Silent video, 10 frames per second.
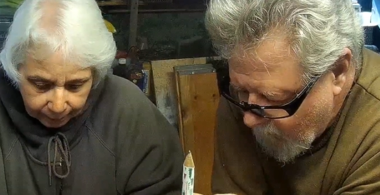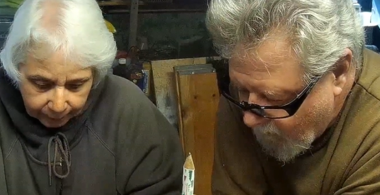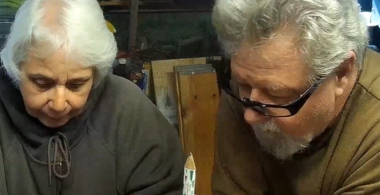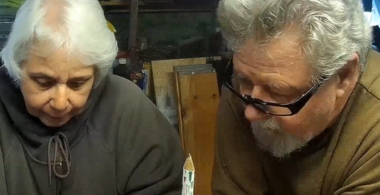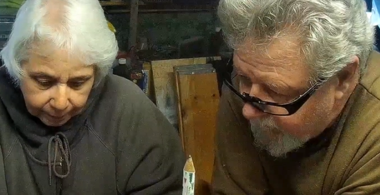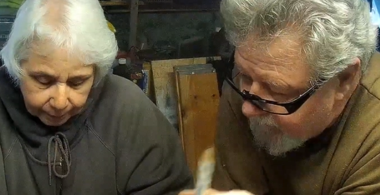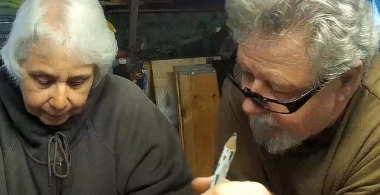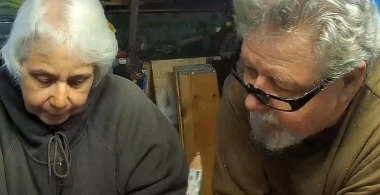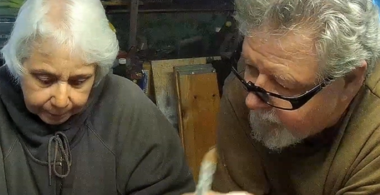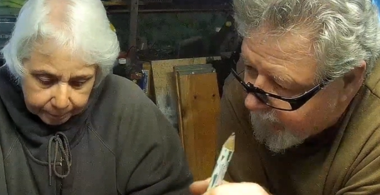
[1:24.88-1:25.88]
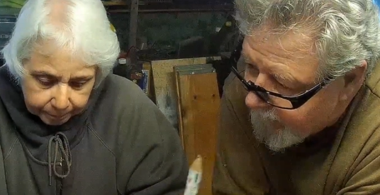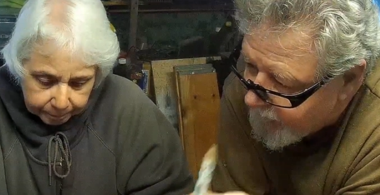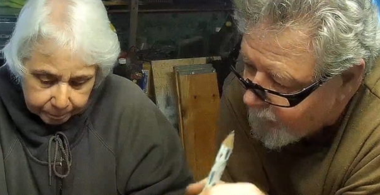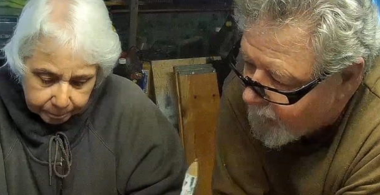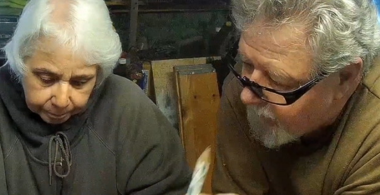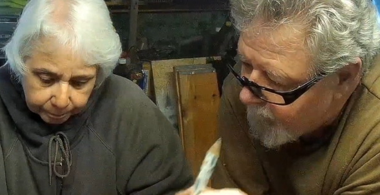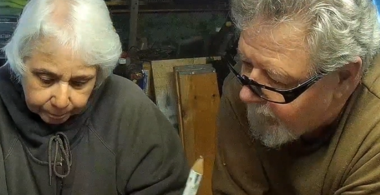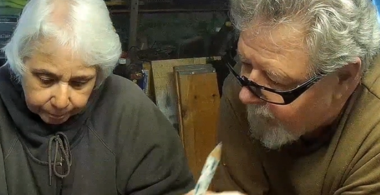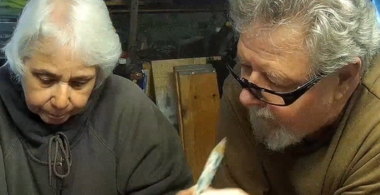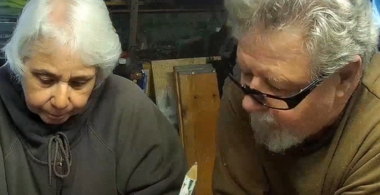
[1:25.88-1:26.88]
Speaker 1: Well, seeing the spring isn't one of my
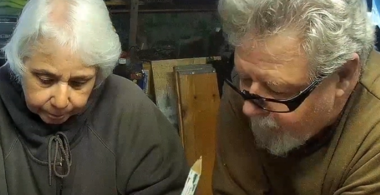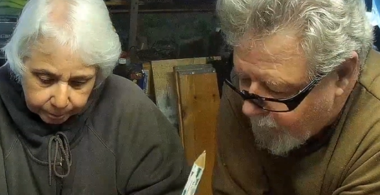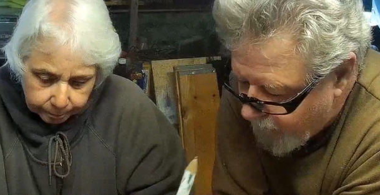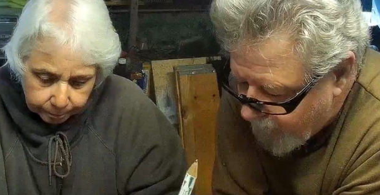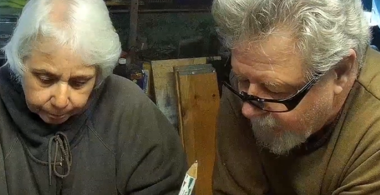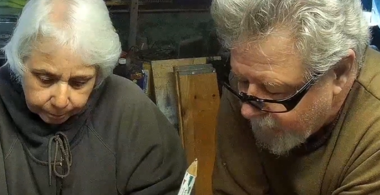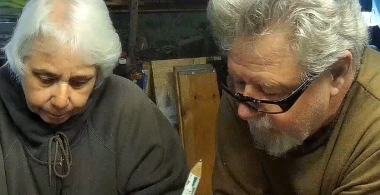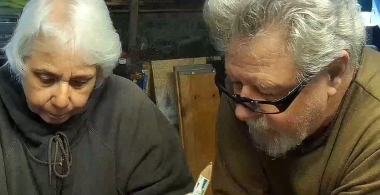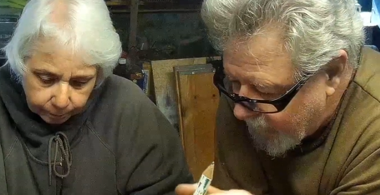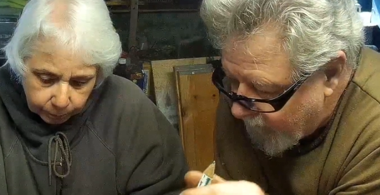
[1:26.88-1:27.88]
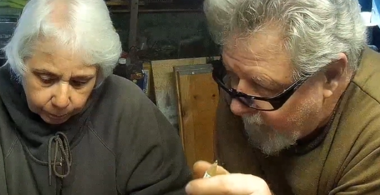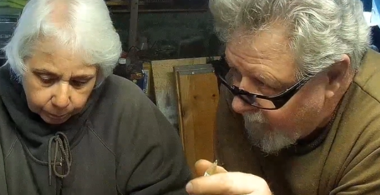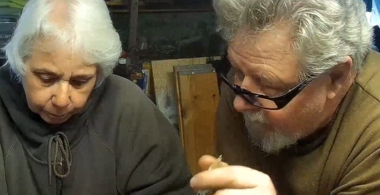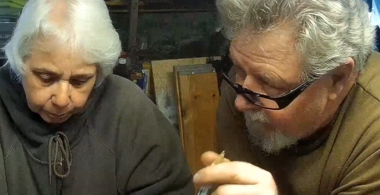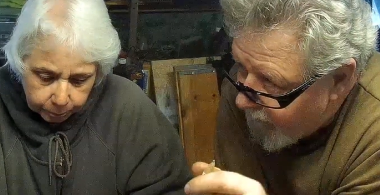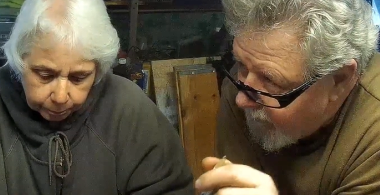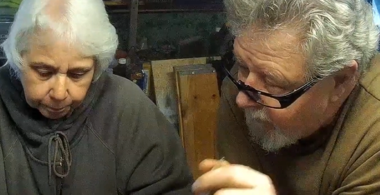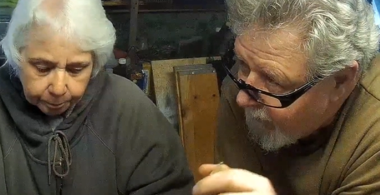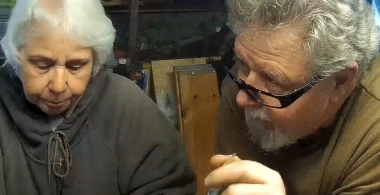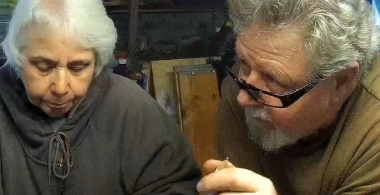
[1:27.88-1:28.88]
top choices.
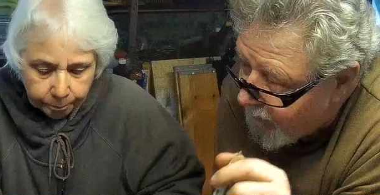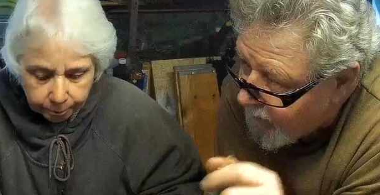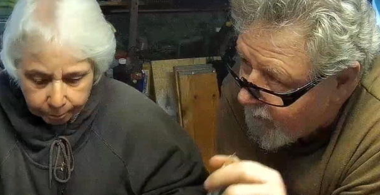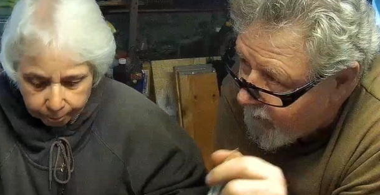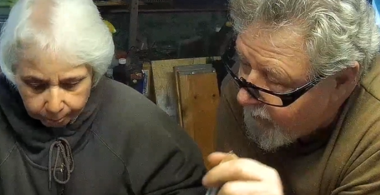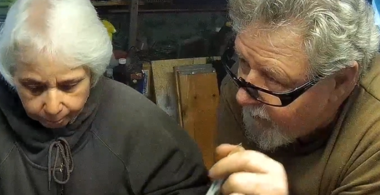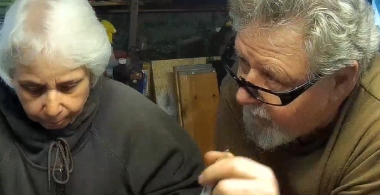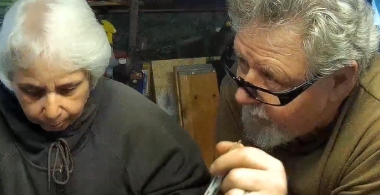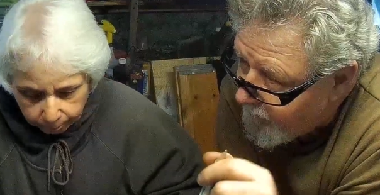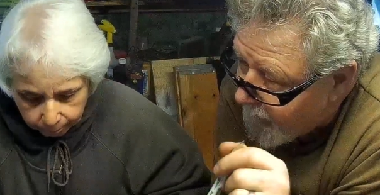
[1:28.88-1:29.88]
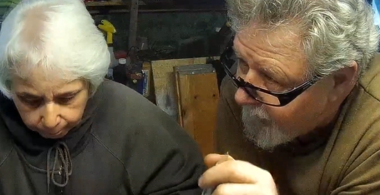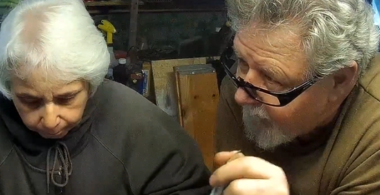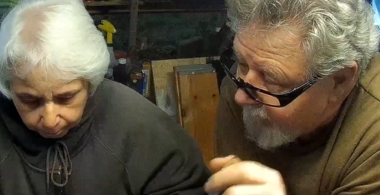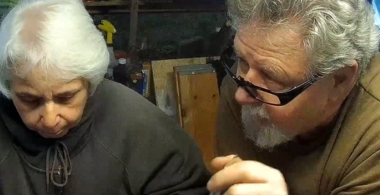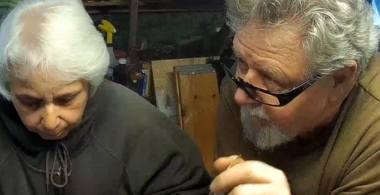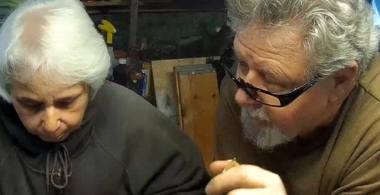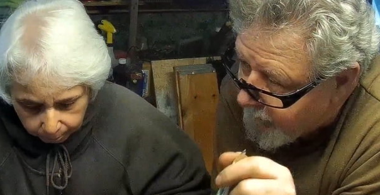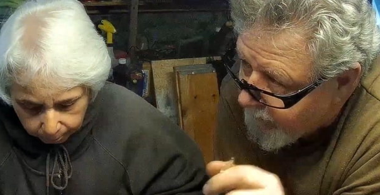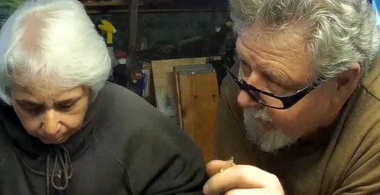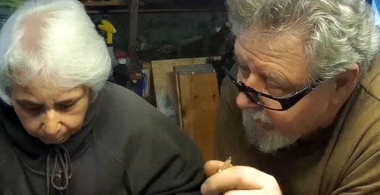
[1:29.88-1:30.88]
Uh, my favorite
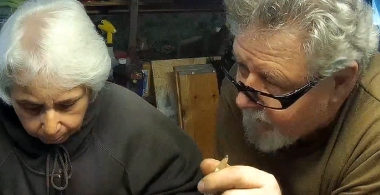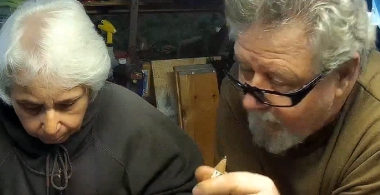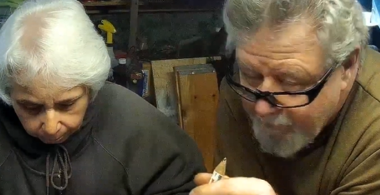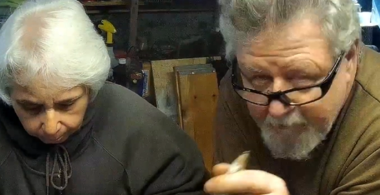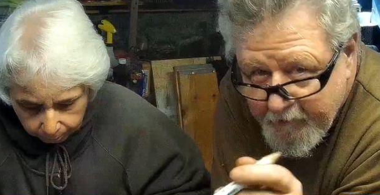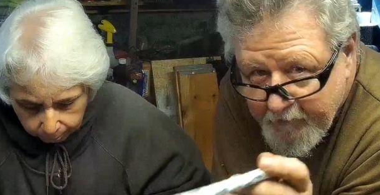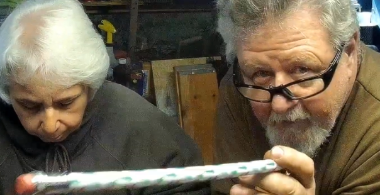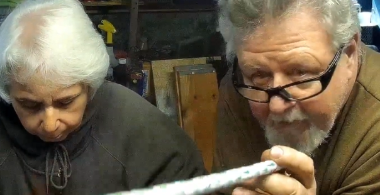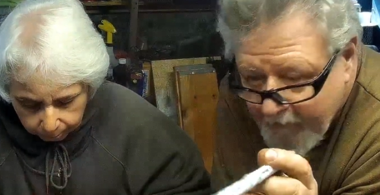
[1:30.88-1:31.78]
spring. Temperatures, I